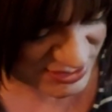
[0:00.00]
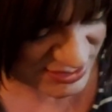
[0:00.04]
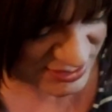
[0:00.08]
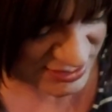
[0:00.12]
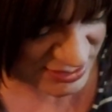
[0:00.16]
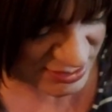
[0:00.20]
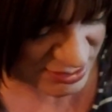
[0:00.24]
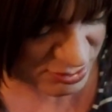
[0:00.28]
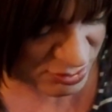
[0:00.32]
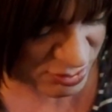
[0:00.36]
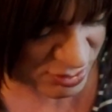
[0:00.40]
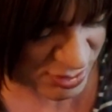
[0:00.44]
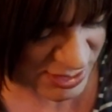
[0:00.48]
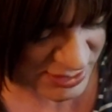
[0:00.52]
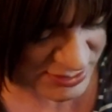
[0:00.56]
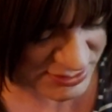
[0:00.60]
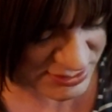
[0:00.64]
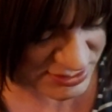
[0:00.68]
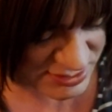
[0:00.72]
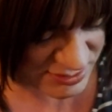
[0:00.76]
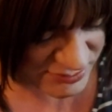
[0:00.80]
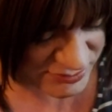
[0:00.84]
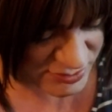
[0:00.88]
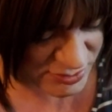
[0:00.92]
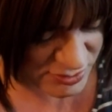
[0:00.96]
and they're
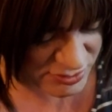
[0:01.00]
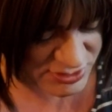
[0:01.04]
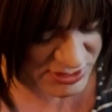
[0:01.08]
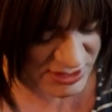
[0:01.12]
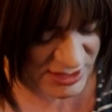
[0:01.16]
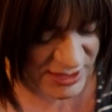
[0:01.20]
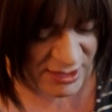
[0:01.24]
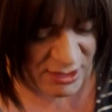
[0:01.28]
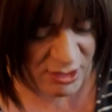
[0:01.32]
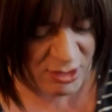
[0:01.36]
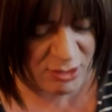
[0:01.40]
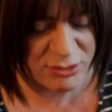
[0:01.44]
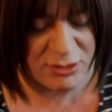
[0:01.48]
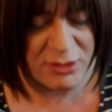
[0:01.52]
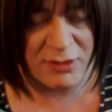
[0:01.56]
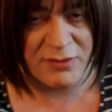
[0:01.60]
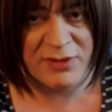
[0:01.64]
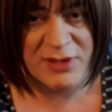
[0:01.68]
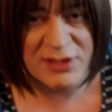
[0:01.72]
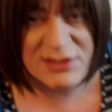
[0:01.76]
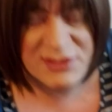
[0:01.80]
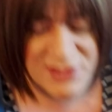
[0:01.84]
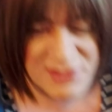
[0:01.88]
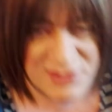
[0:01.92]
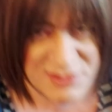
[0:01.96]
quite difficult to get hold of.
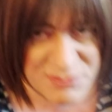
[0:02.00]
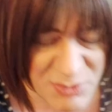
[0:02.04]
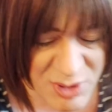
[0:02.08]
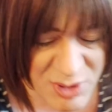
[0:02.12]
This is